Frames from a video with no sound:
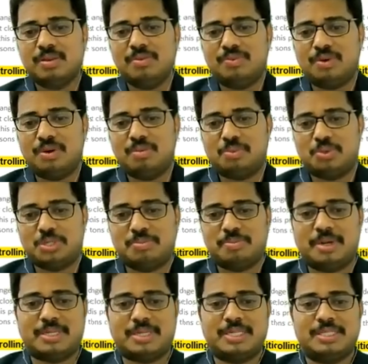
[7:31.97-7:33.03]
four push
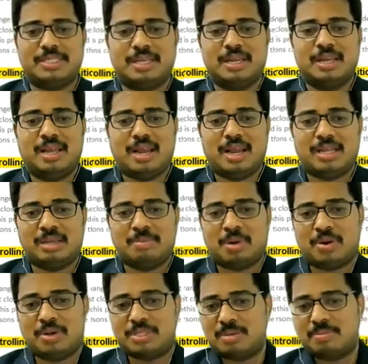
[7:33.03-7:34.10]
buttons and the
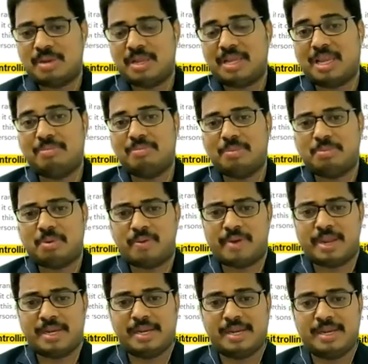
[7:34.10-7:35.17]
power supply can be
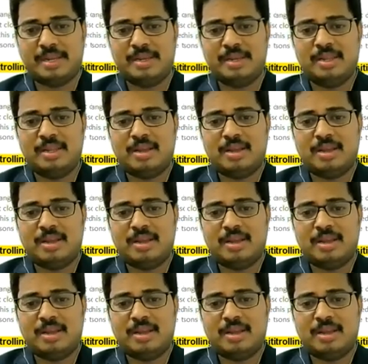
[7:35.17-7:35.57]
provided